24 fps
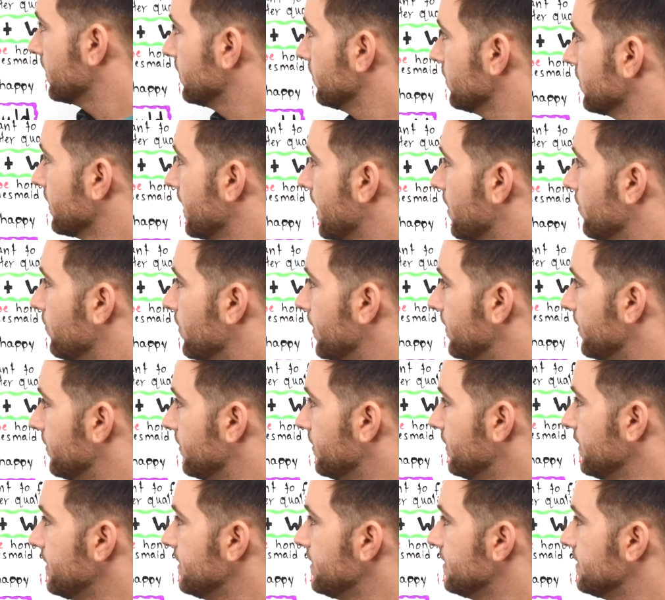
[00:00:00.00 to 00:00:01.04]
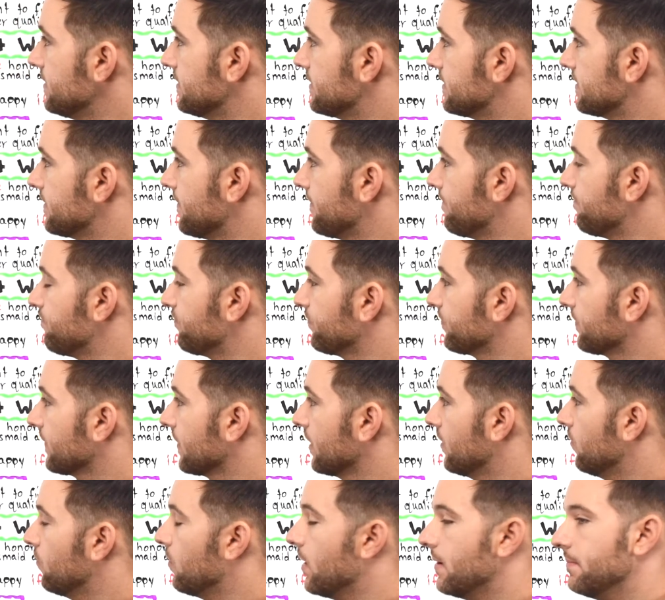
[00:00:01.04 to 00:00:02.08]
to look at
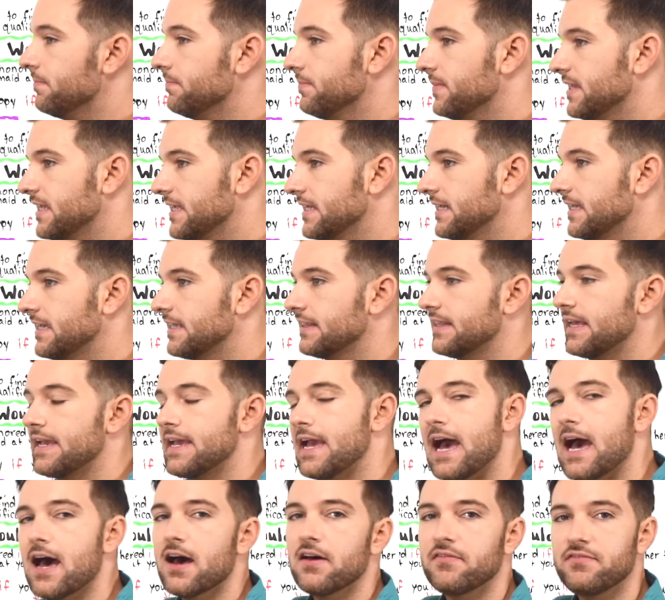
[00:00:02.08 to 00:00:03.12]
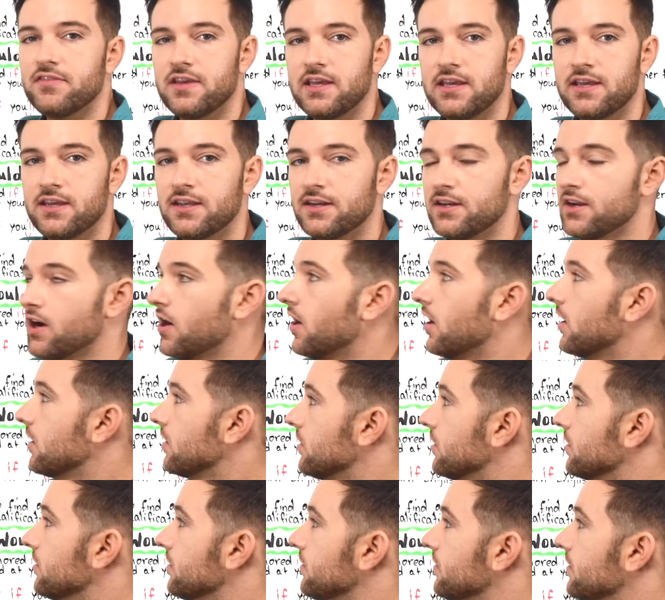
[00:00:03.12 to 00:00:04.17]
what meaning they have in
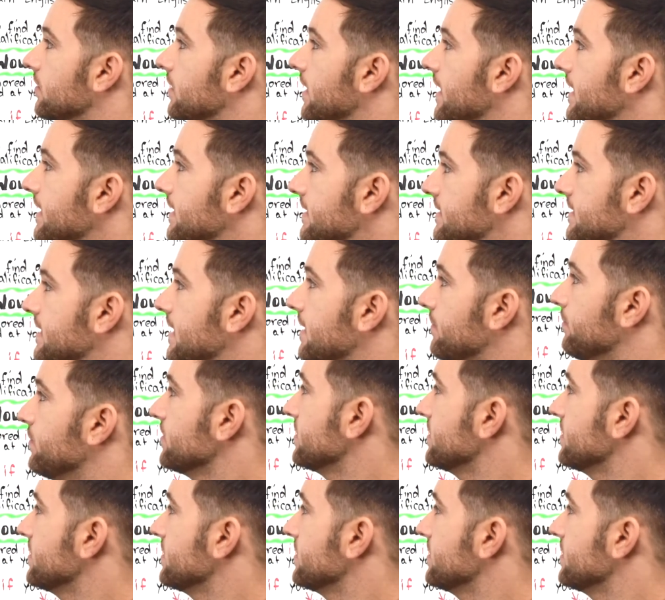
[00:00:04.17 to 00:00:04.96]
our example